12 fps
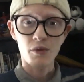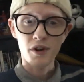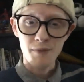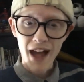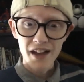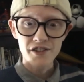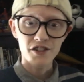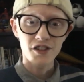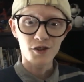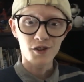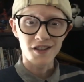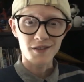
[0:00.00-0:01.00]
What I'm actually
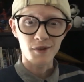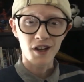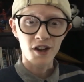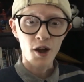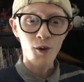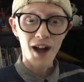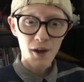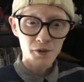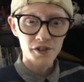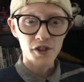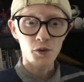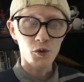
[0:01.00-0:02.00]
doing is I'm gonna go out
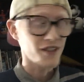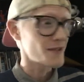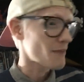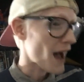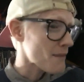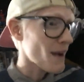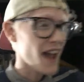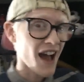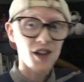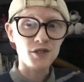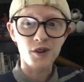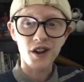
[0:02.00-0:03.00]
into the woods by my
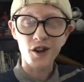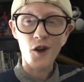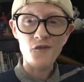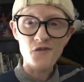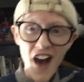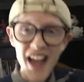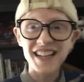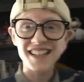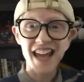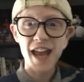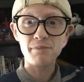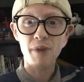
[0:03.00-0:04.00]
house. We're gonna go find a
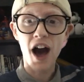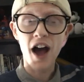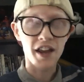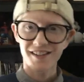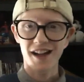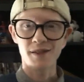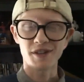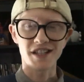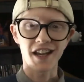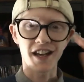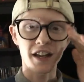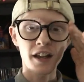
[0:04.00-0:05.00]
dead body. I'm just
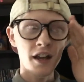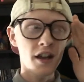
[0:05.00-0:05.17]
kidding.